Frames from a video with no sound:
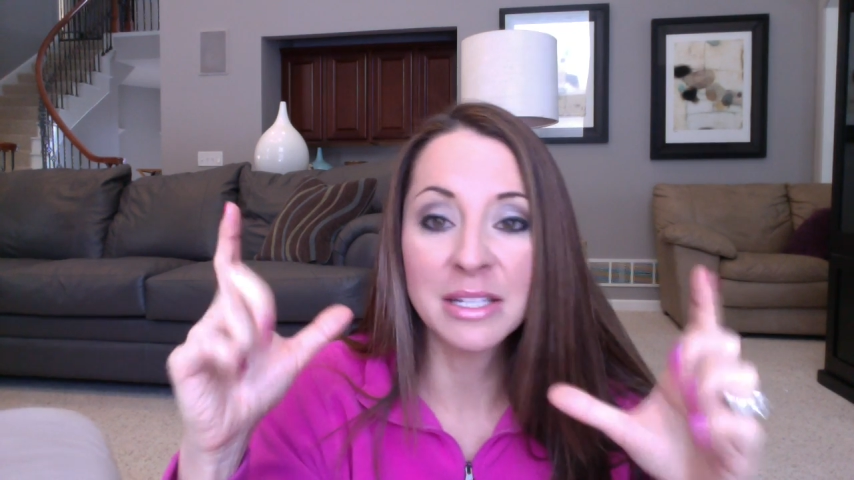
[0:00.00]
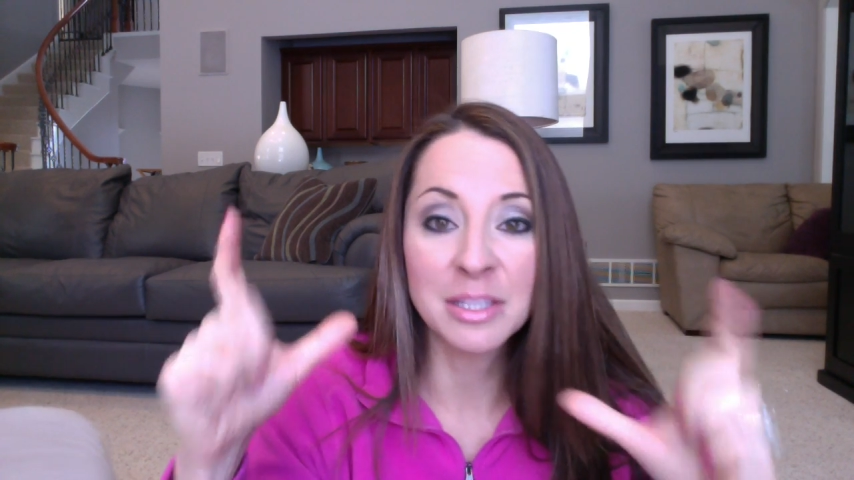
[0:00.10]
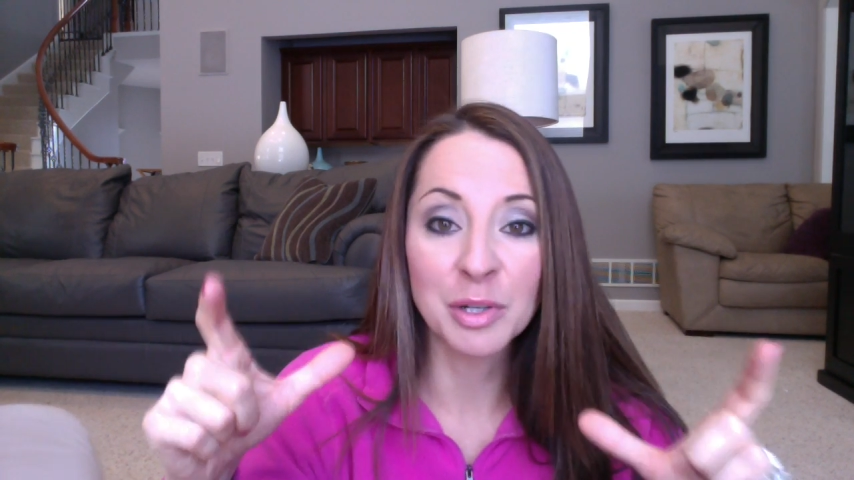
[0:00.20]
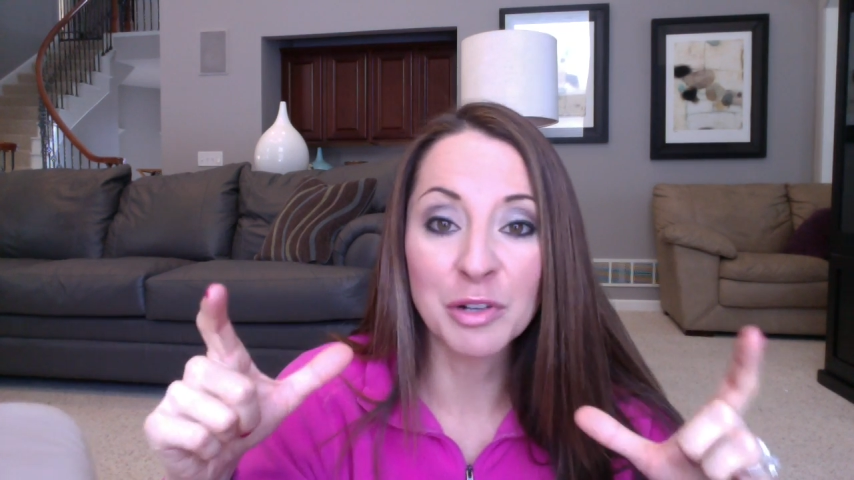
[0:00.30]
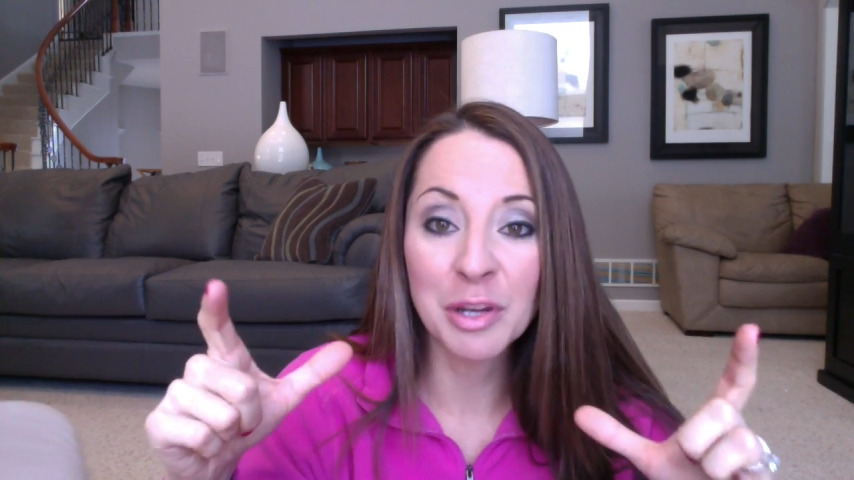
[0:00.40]
some
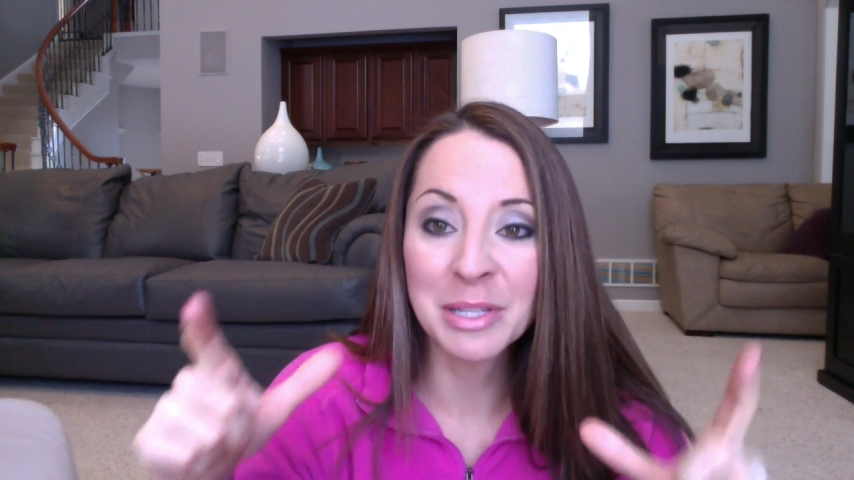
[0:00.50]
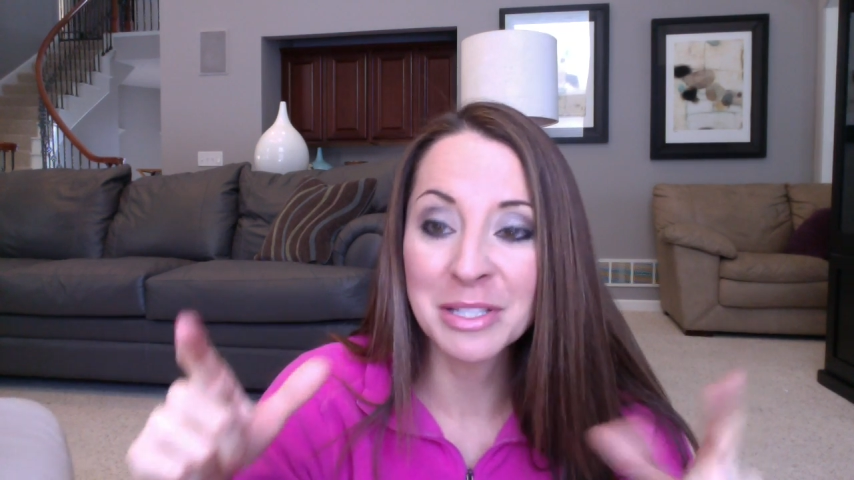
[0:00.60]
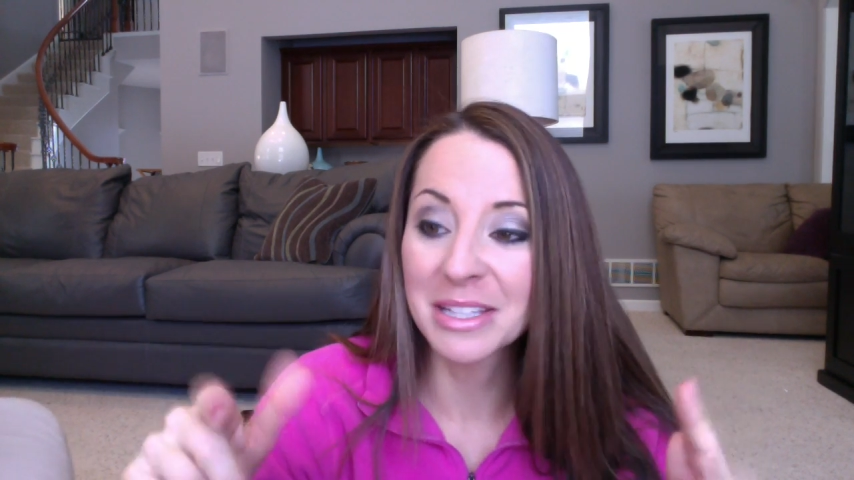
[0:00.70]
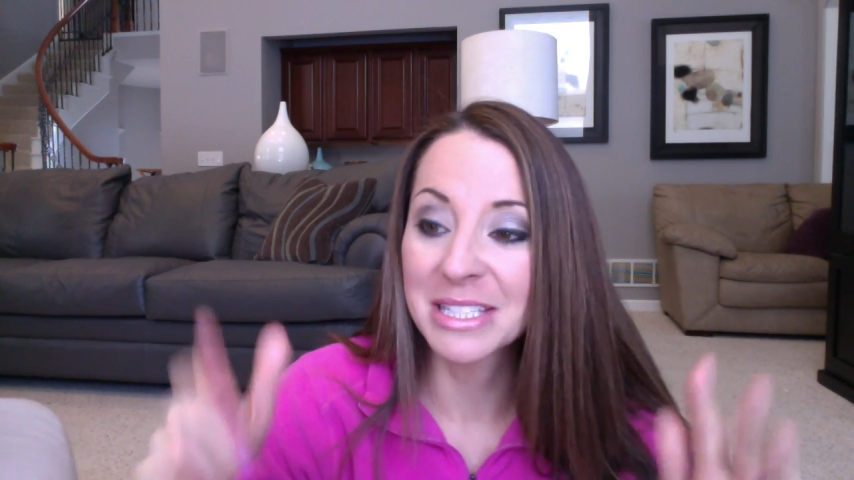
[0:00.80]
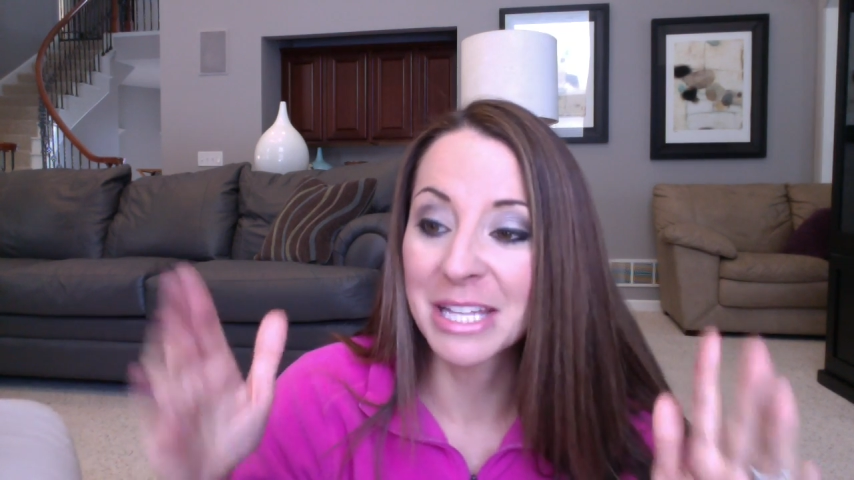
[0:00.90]
agreements on
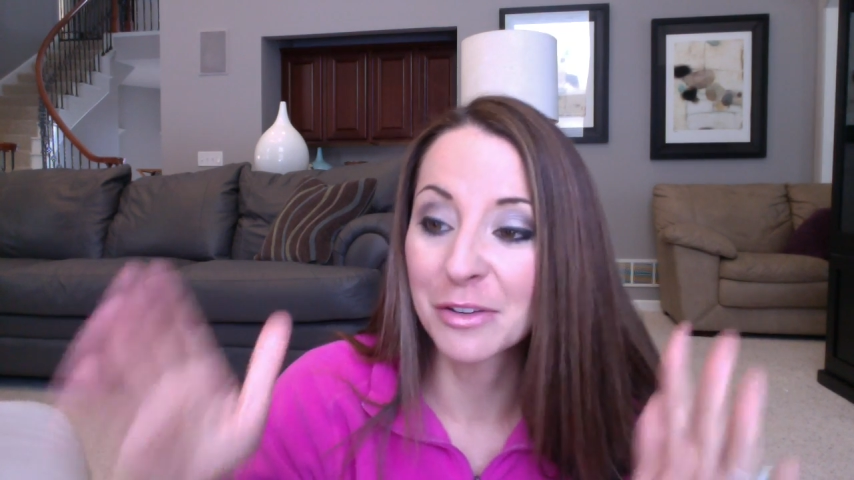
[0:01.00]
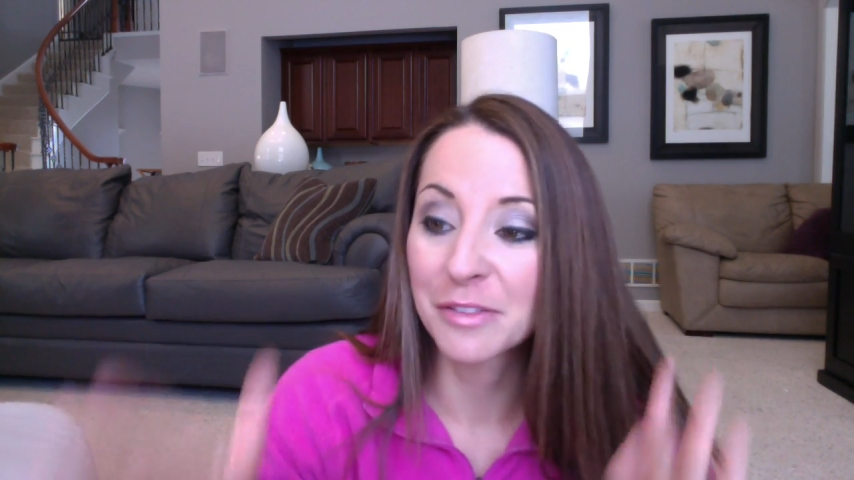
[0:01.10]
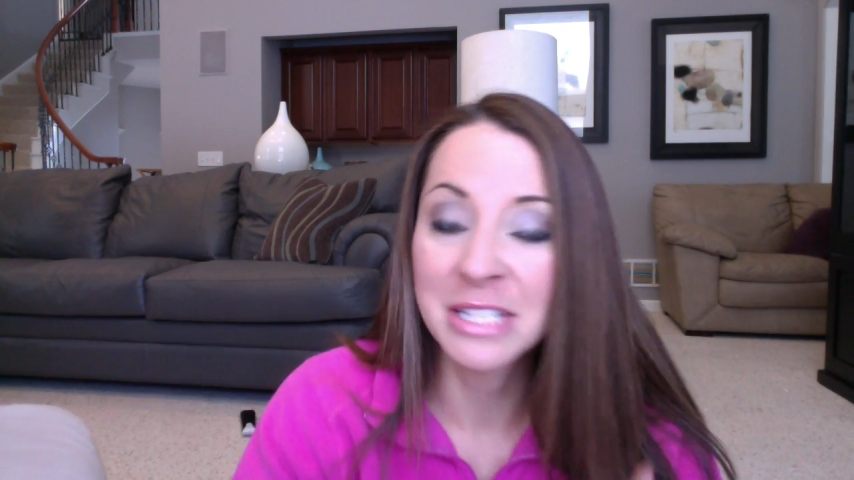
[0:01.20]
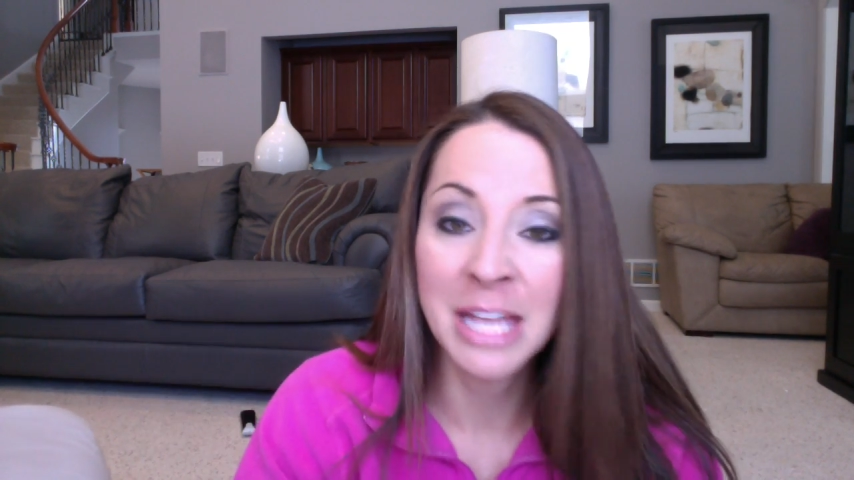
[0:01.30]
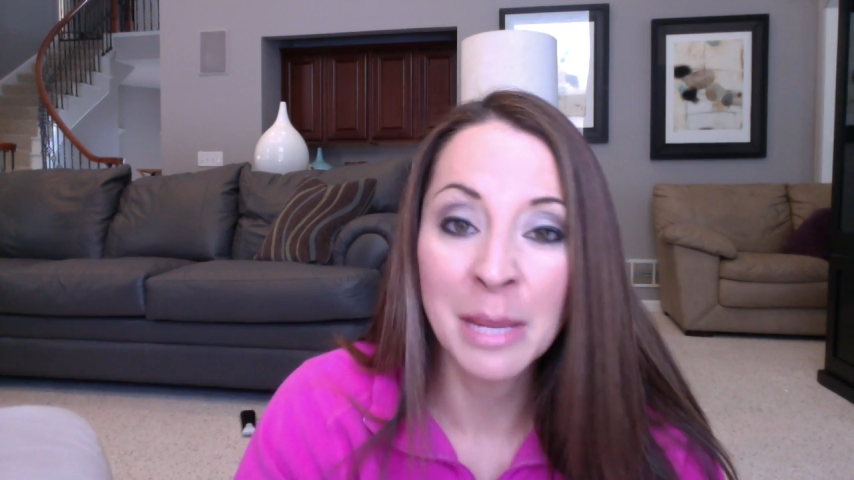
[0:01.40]
the center of the
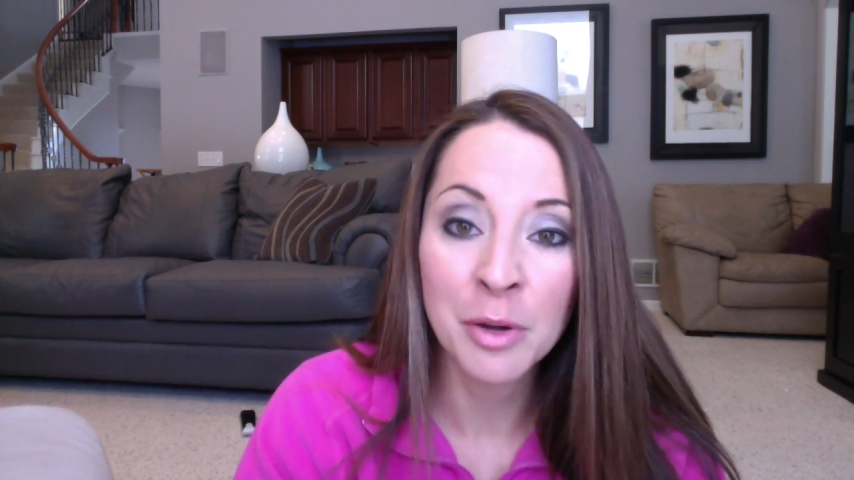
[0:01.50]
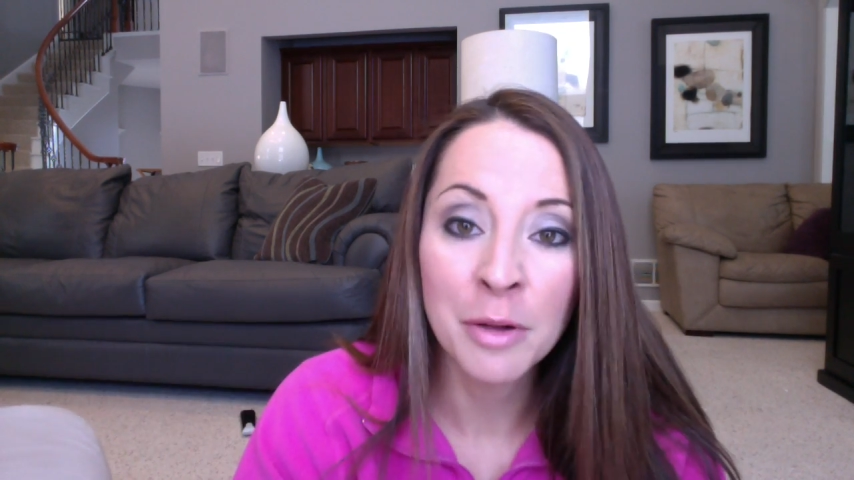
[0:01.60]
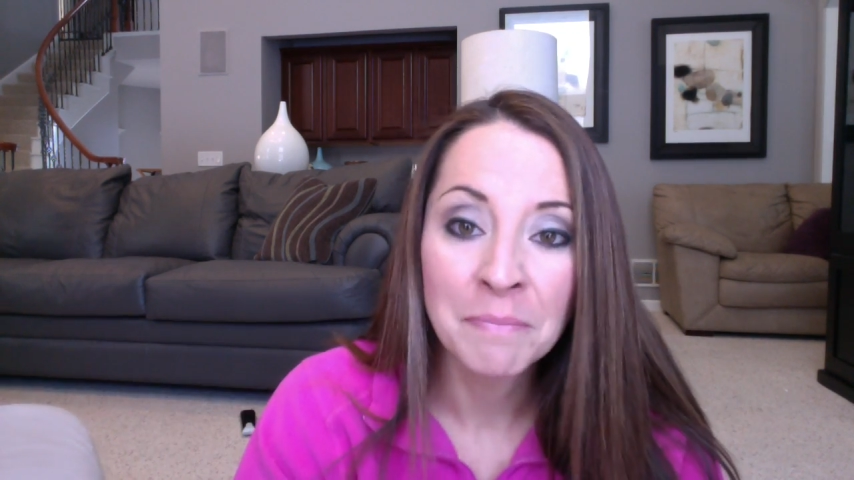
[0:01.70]
table.